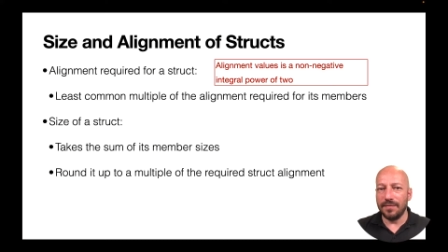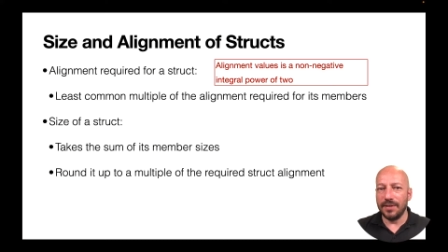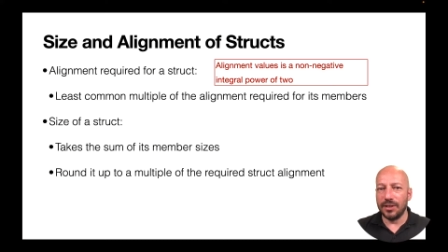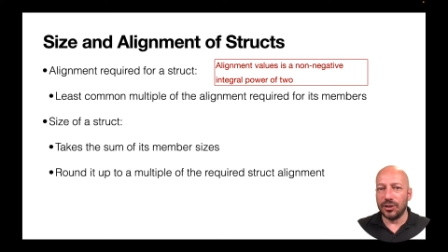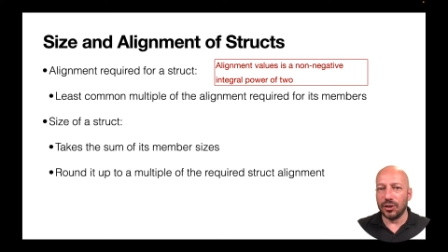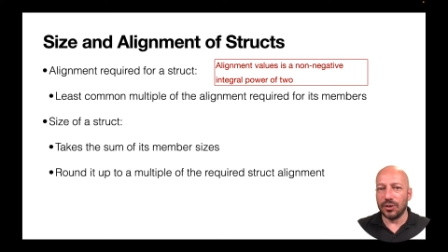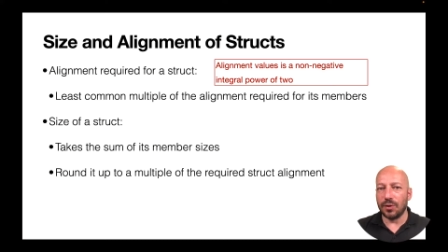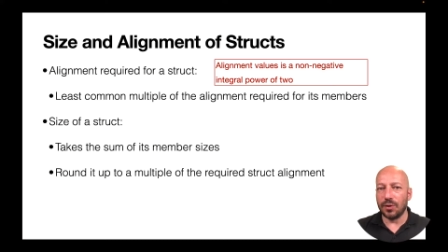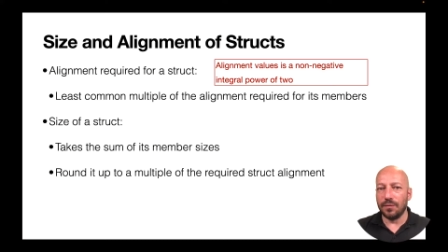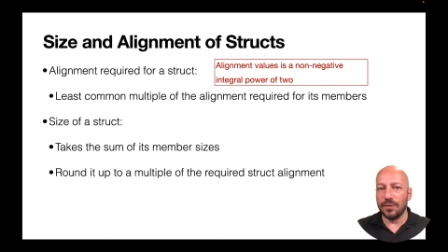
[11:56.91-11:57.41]
which
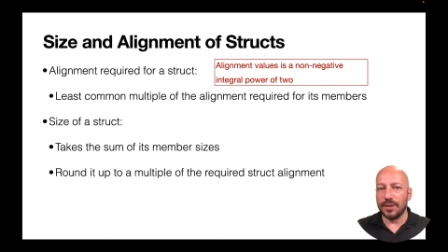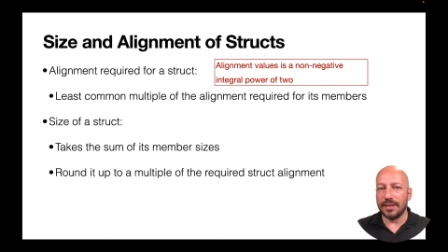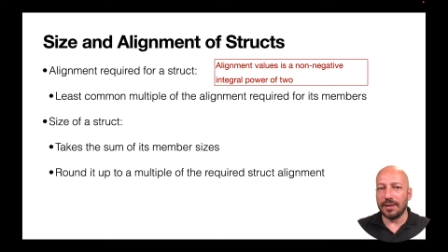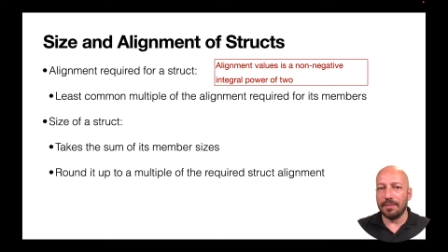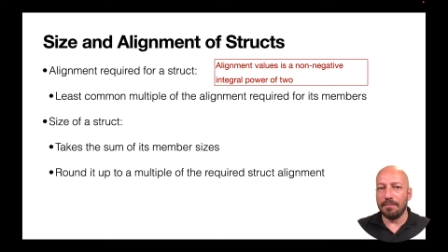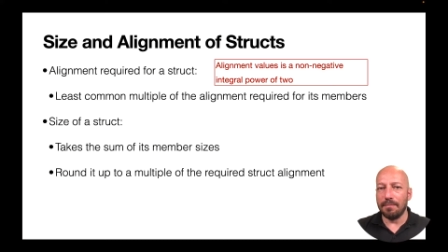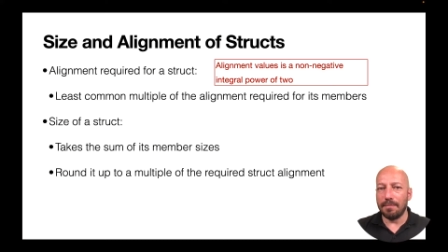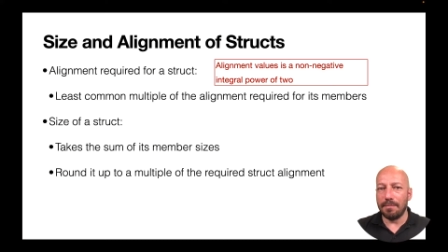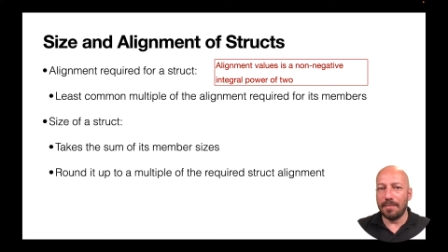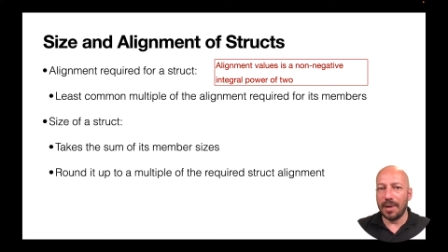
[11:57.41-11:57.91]
is always a
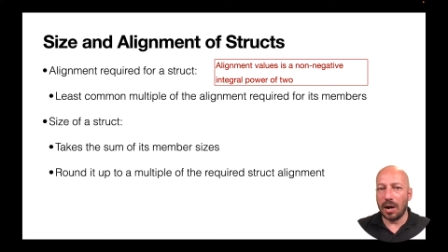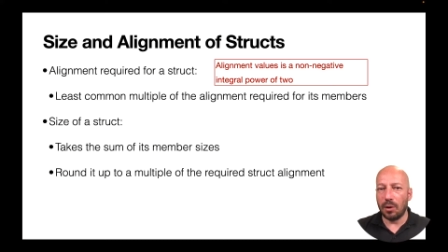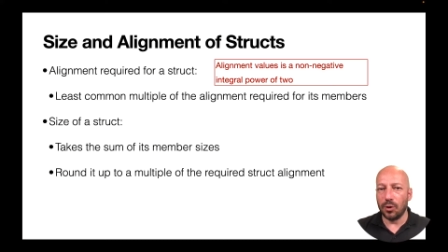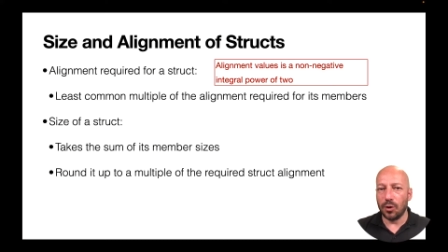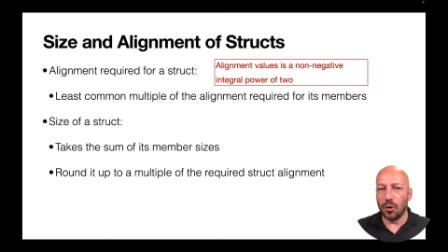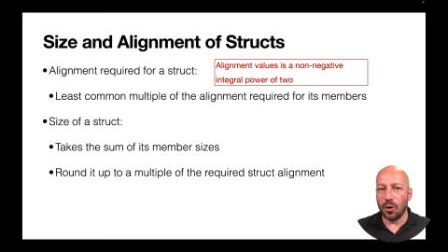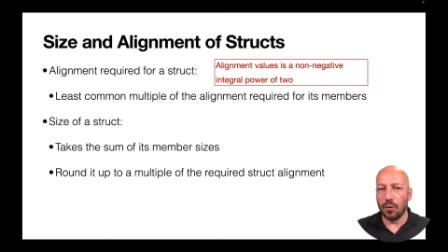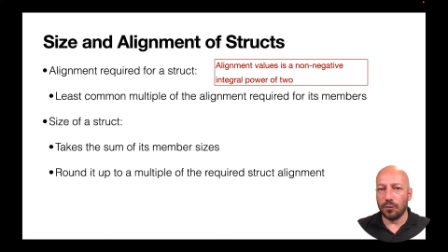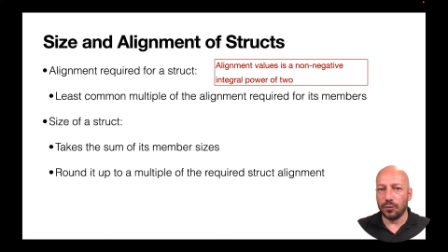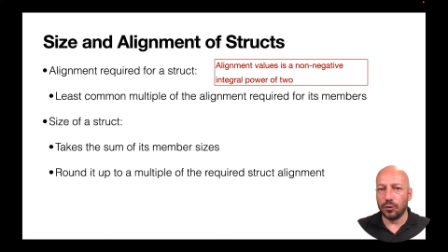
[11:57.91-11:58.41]
power
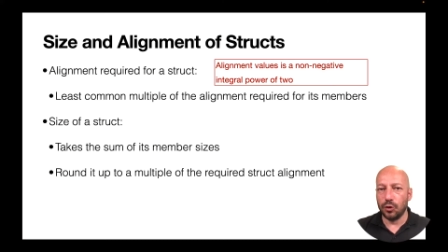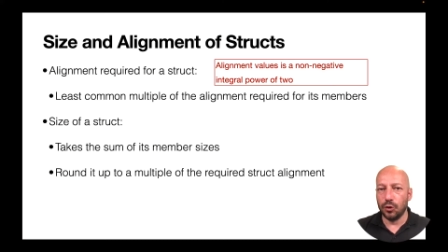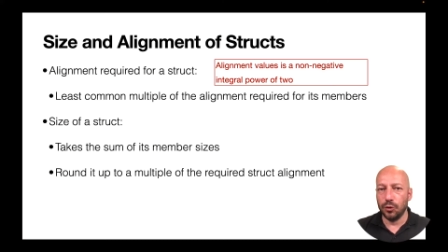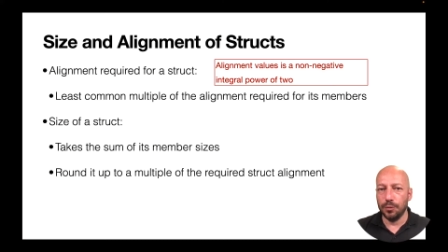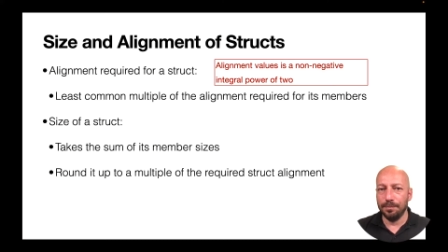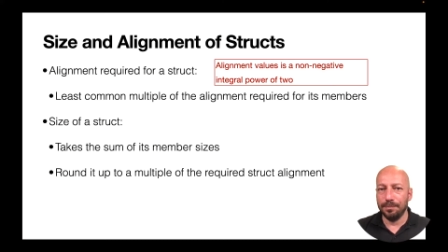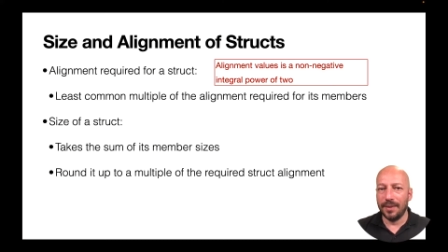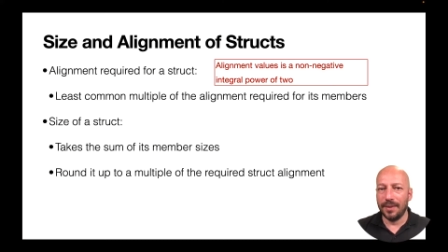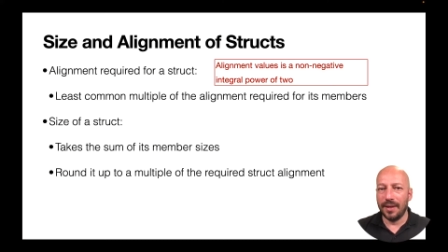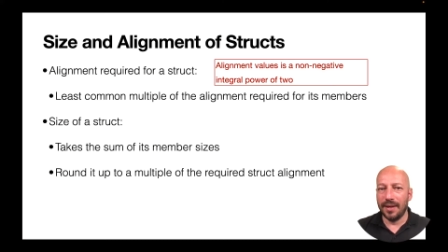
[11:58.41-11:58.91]
of two,
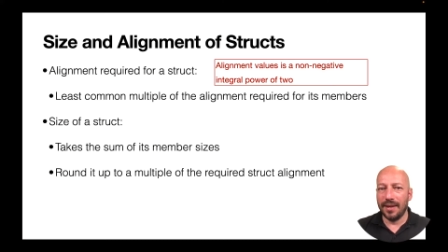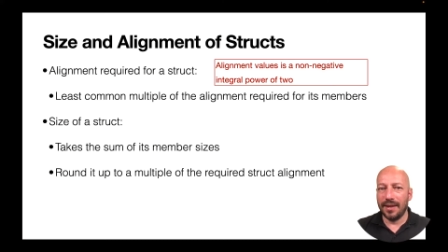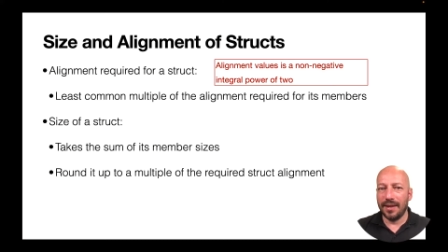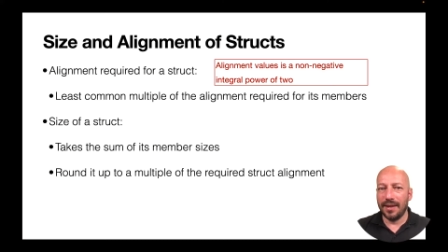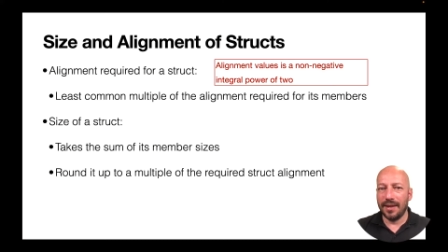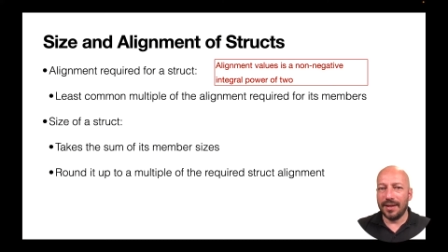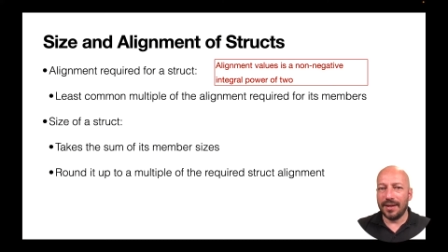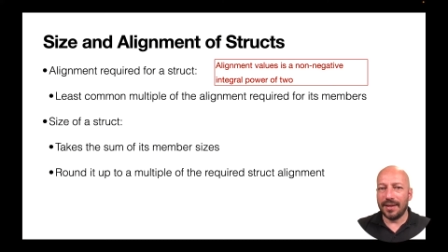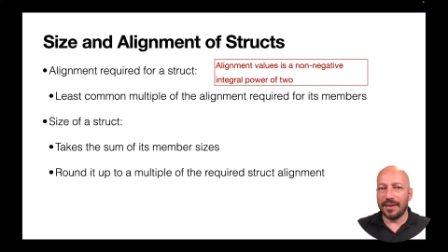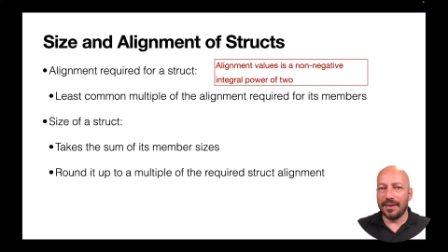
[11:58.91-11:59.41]

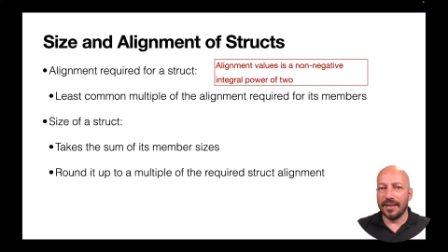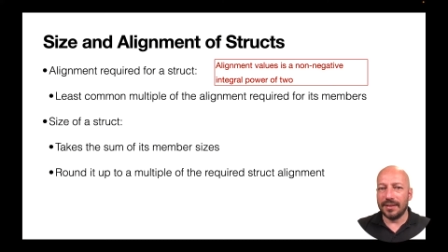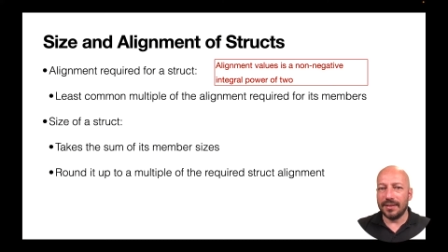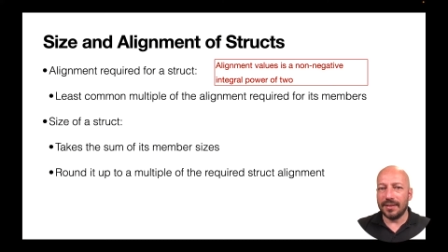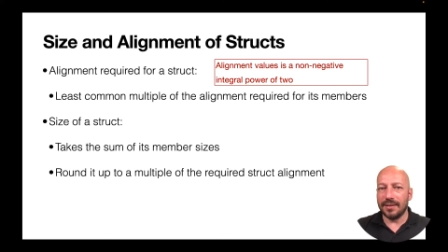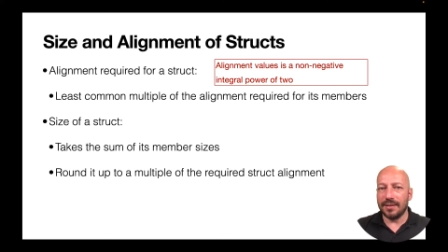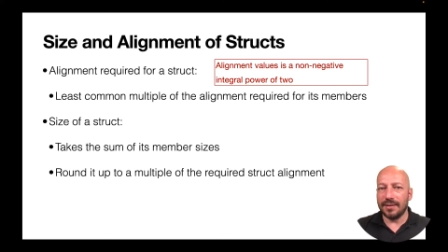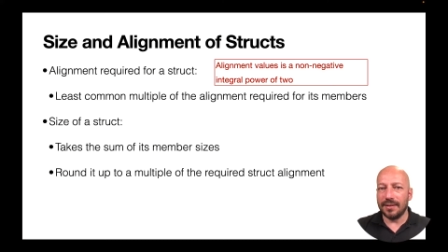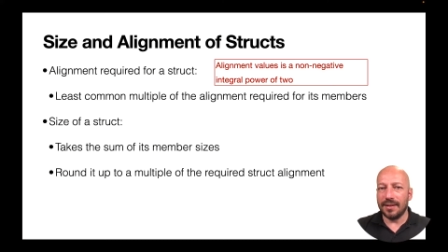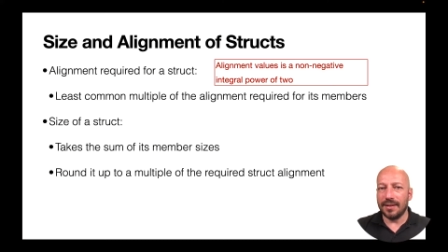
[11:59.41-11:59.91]
this
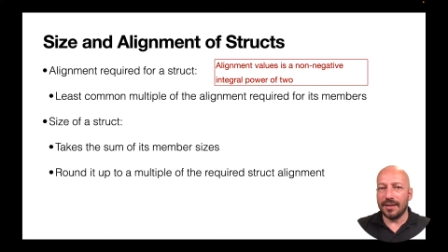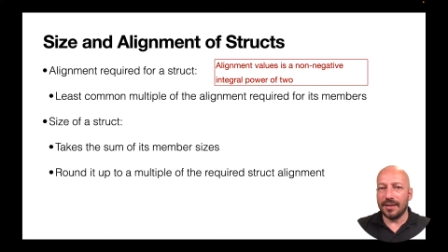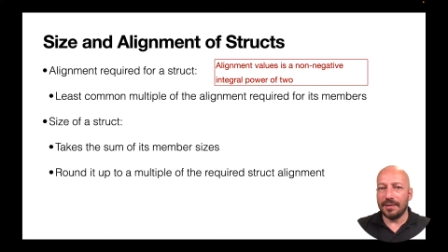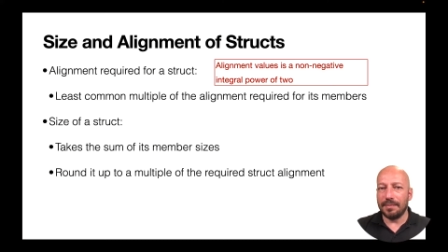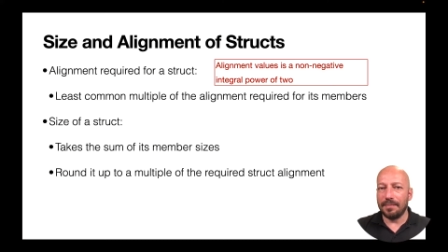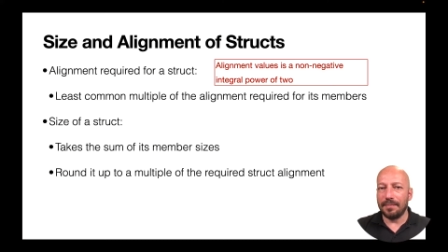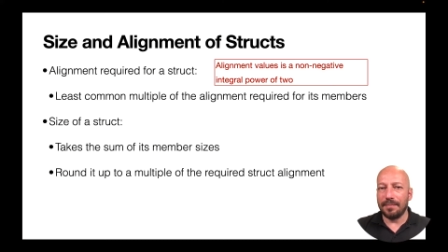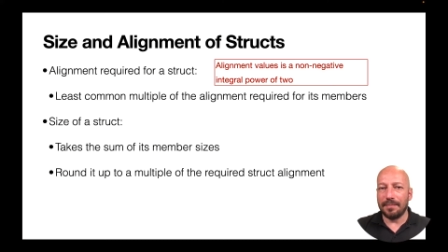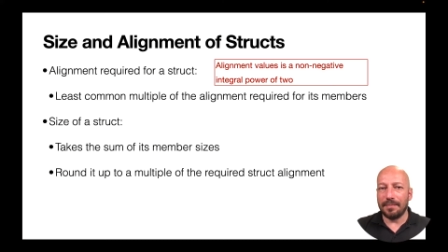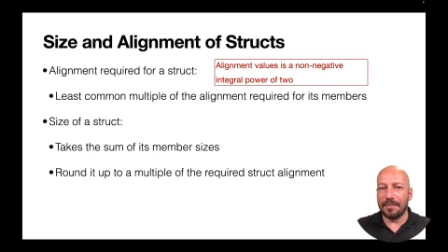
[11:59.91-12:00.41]

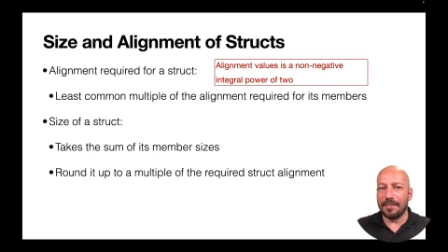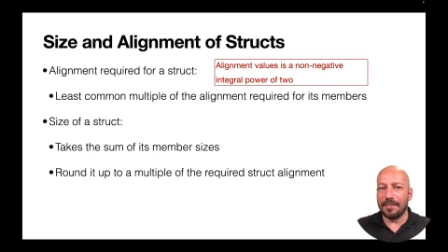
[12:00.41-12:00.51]
um,